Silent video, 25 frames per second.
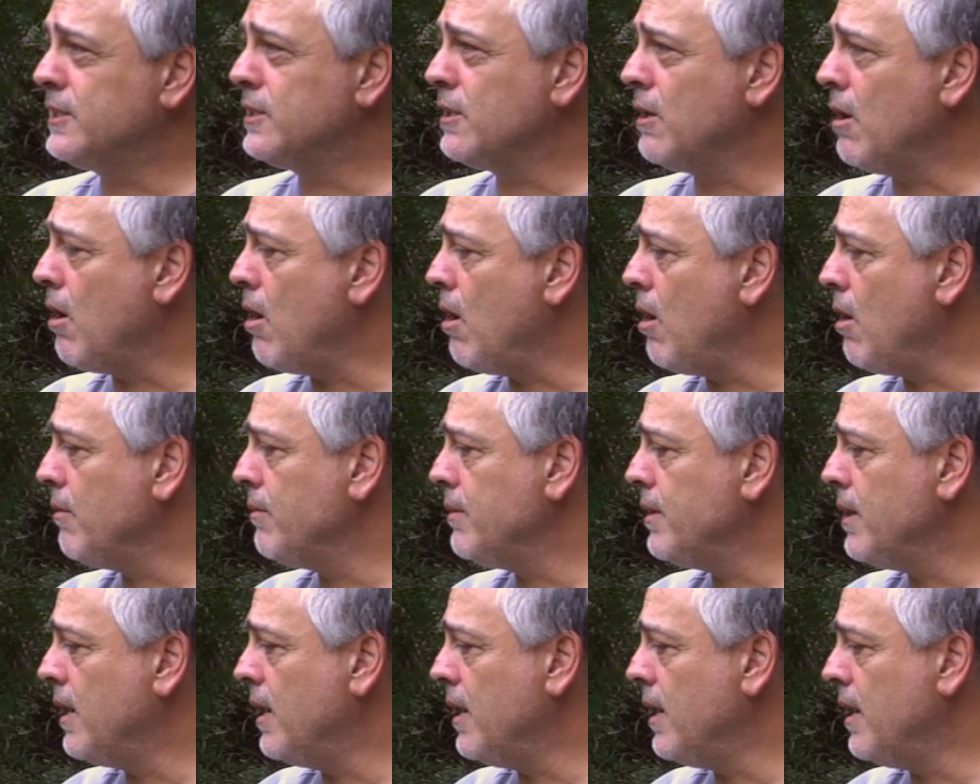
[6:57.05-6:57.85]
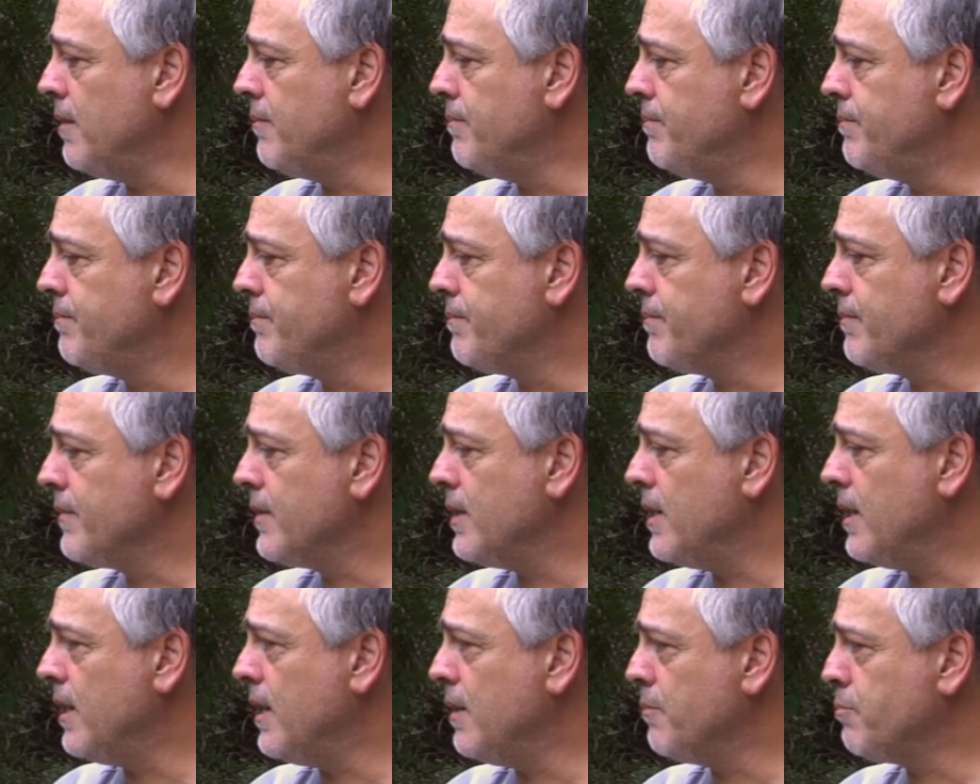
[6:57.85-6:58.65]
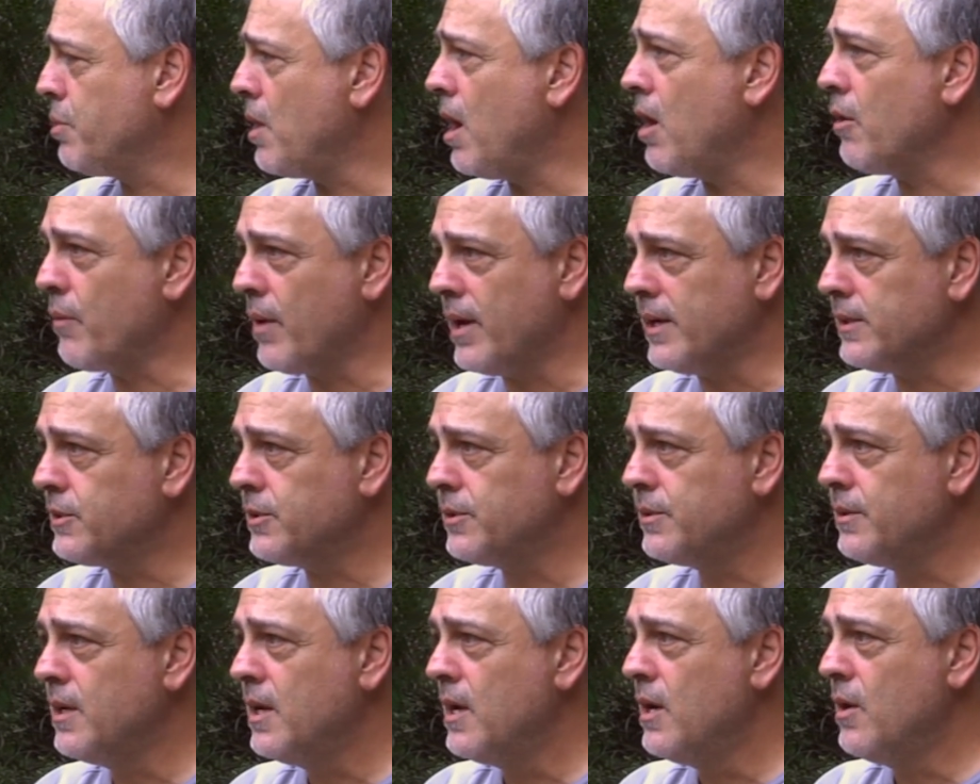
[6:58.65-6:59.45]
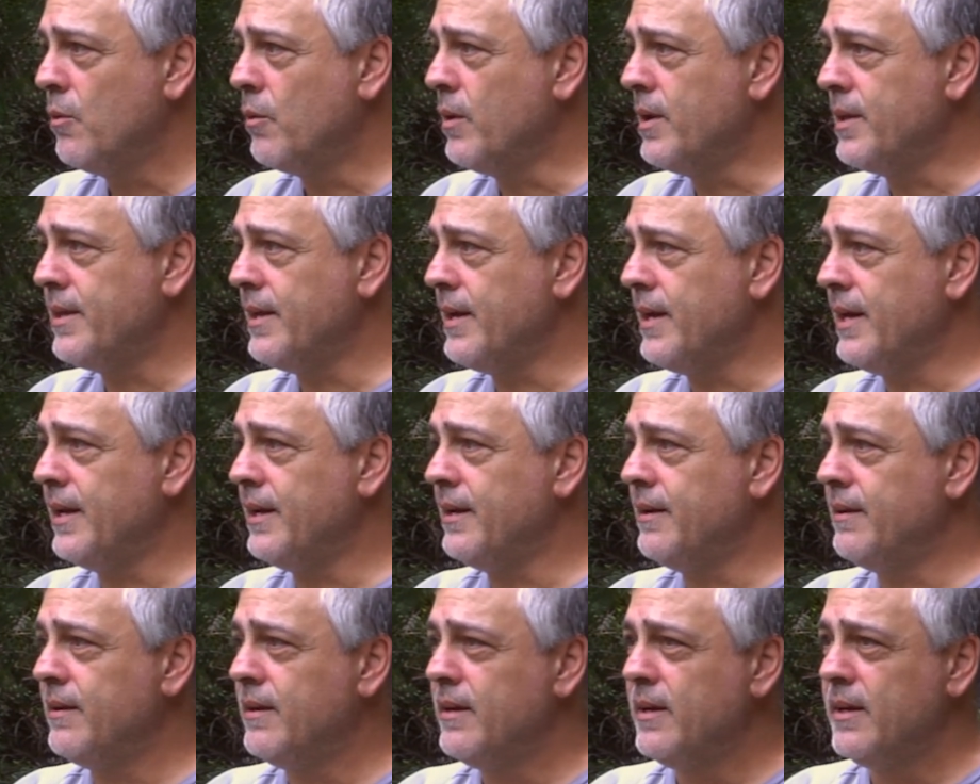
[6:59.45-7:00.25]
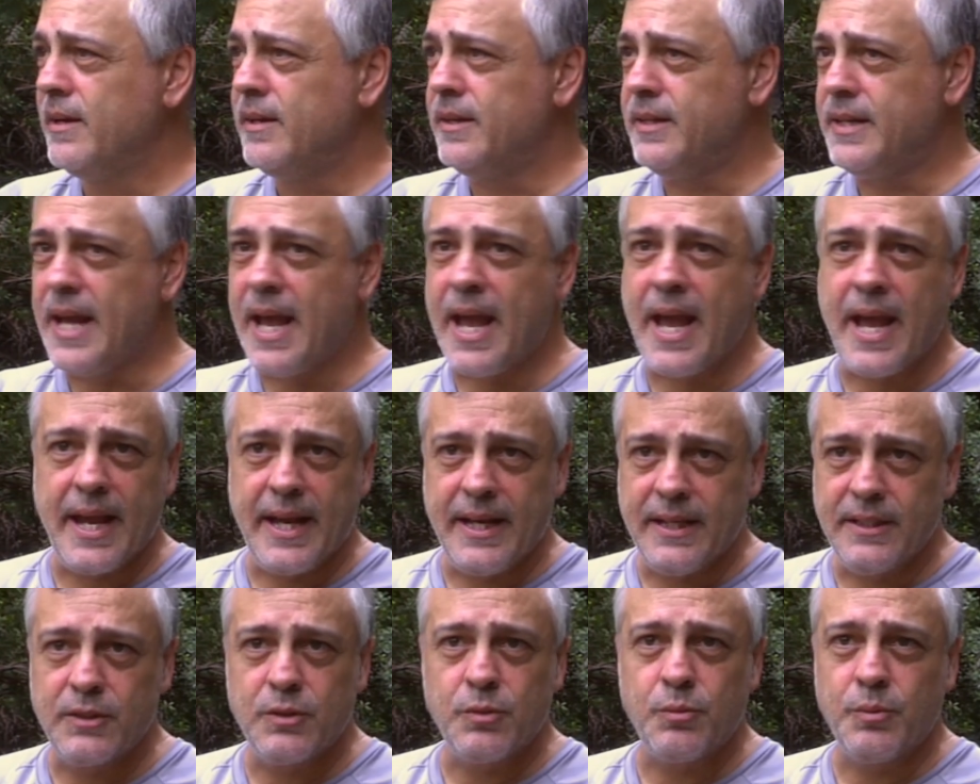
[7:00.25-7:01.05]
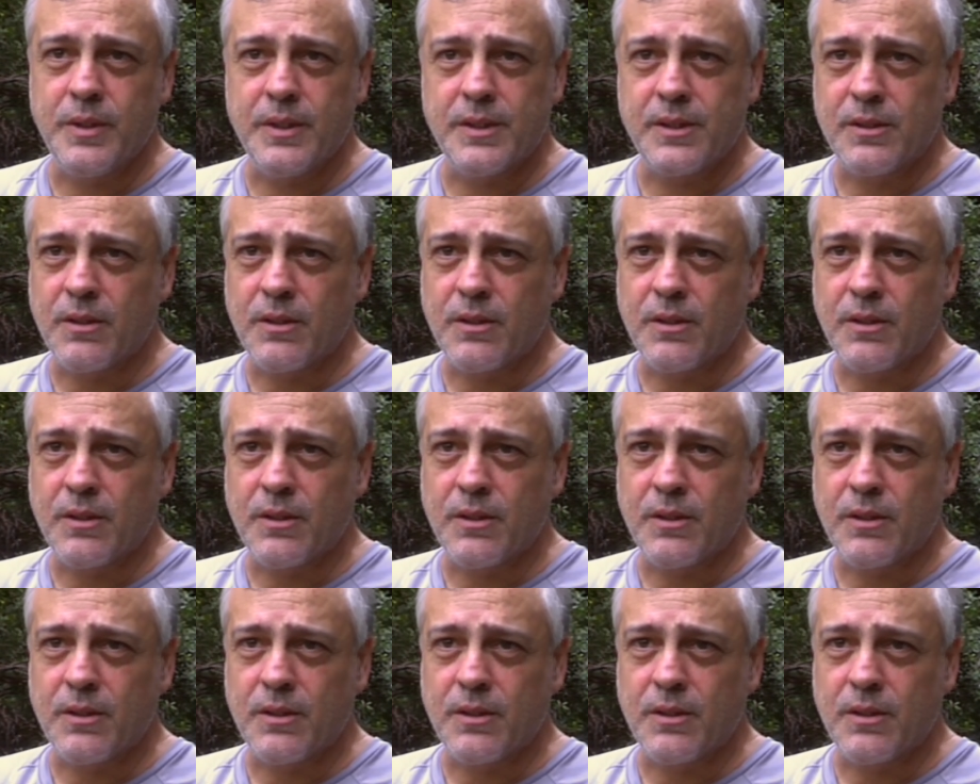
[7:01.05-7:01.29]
saw uh, Uh, progress. Within days, we